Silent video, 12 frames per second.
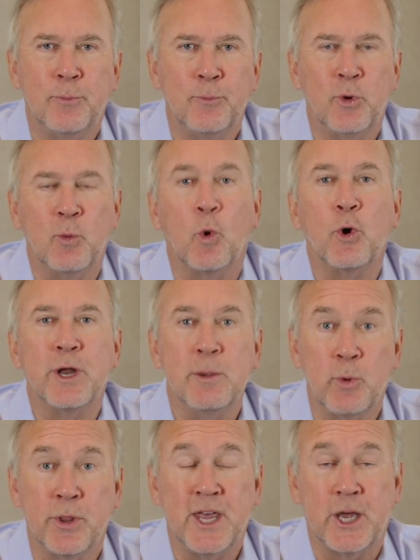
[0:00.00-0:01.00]
reward
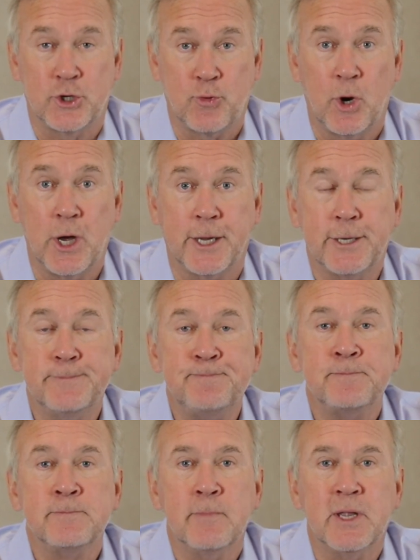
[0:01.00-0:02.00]
him with that truck.
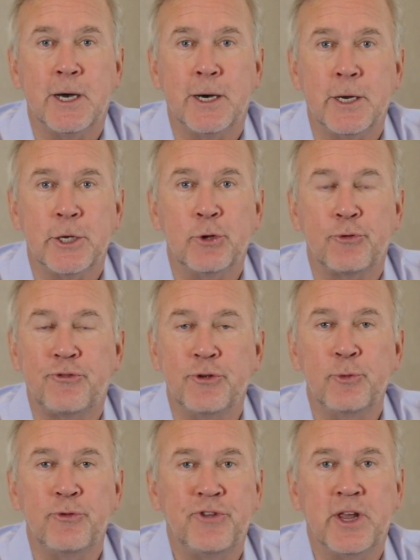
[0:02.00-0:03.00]
You'll
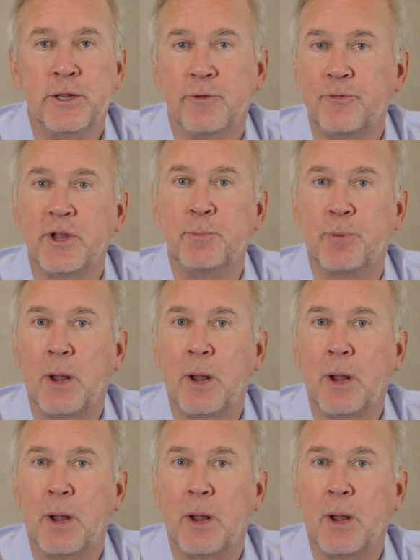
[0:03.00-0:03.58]
soon see it in the fleet,